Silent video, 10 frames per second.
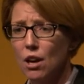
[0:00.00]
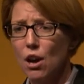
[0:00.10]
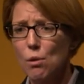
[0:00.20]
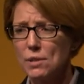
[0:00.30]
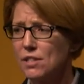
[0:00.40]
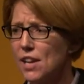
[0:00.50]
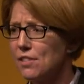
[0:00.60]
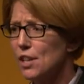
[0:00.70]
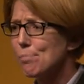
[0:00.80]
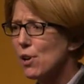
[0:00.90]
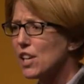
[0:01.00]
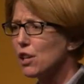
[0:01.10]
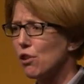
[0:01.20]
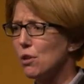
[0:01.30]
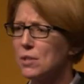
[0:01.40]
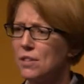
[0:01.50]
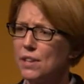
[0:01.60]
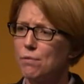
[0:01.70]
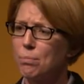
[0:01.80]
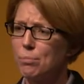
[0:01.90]
I was attending buddy groups in
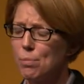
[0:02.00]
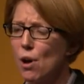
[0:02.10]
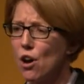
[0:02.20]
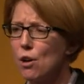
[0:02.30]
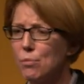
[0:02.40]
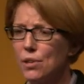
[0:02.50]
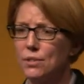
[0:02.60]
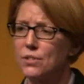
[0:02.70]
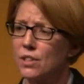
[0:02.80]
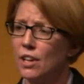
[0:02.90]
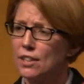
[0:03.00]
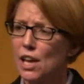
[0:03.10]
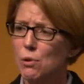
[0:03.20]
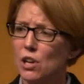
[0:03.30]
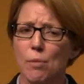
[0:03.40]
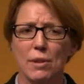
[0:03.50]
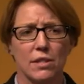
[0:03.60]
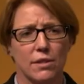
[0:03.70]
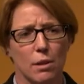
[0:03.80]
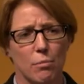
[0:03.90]
different departments. They were coming
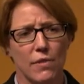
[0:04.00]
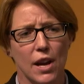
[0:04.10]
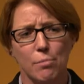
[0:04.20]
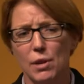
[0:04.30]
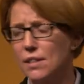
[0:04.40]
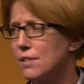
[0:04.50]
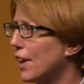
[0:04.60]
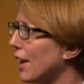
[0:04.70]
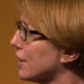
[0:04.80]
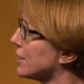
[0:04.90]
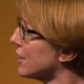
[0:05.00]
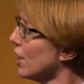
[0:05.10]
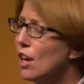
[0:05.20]
to some of our meetings.